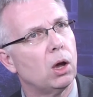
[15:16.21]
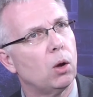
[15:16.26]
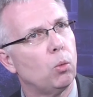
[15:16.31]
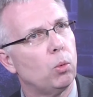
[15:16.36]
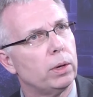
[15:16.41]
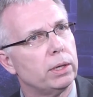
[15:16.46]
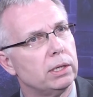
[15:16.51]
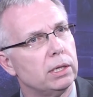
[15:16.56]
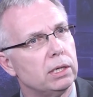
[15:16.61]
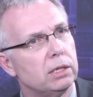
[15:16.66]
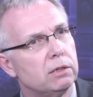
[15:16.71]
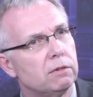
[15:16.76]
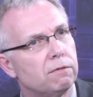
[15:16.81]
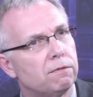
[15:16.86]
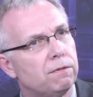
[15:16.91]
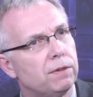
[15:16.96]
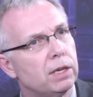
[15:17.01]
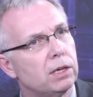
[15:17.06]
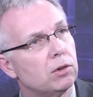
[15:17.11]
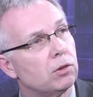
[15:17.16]
We need to
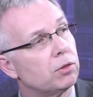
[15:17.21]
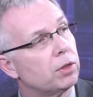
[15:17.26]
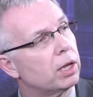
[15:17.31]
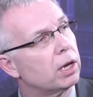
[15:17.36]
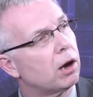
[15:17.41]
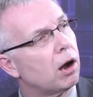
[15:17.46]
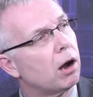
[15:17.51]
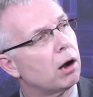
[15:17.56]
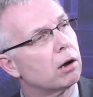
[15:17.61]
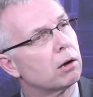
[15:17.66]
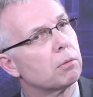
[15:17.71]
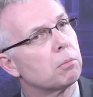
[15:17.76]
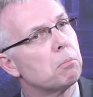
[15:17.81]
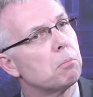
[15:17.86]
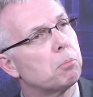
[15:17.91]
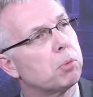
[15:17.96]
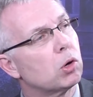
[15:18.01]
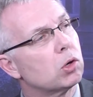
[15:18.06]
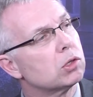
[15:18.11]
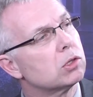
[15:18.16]
feel that our
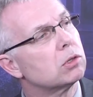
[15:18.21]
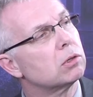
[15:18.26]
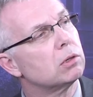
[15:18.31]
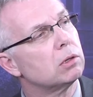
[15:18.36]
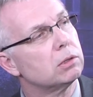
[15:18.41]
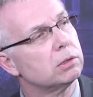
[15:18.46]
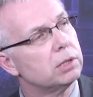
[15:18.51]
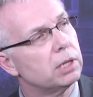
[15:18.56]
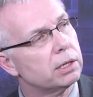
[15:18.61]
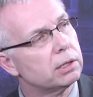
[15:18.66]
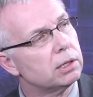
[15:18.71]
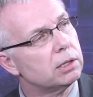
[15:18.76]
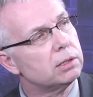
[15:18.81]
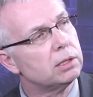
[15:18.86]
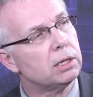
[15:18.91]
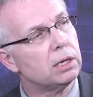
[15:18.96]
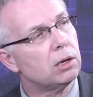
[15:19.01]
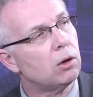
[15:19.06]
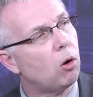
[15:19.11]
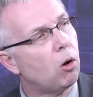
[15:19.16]
personal
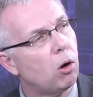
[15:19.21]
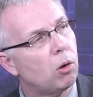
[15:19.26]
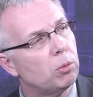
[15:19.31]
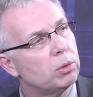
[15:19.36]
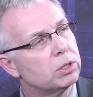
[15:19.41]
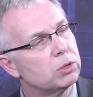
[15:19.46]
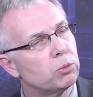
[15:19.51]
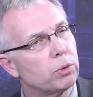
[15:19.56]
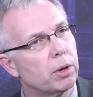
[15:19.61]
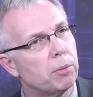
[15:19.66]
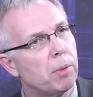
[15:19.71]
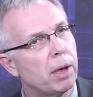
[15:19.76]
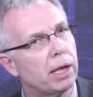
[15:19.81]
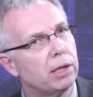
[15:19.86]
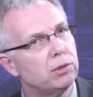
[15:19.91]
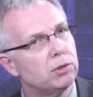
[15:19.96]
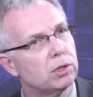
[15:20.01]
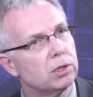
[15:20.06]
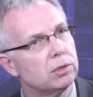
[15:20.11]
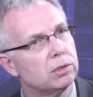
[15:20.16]
dignity always
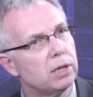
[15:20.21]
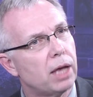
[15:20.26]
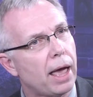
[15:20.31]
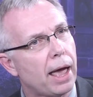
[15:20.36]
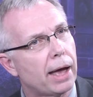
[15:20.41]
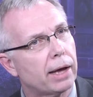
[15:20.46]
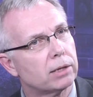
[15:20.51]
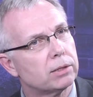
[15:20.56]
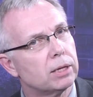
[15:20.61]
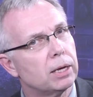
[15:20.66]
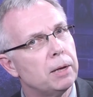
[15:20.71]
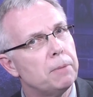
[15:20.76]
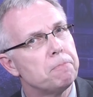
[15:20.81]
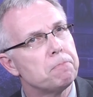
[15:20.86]
remains intact.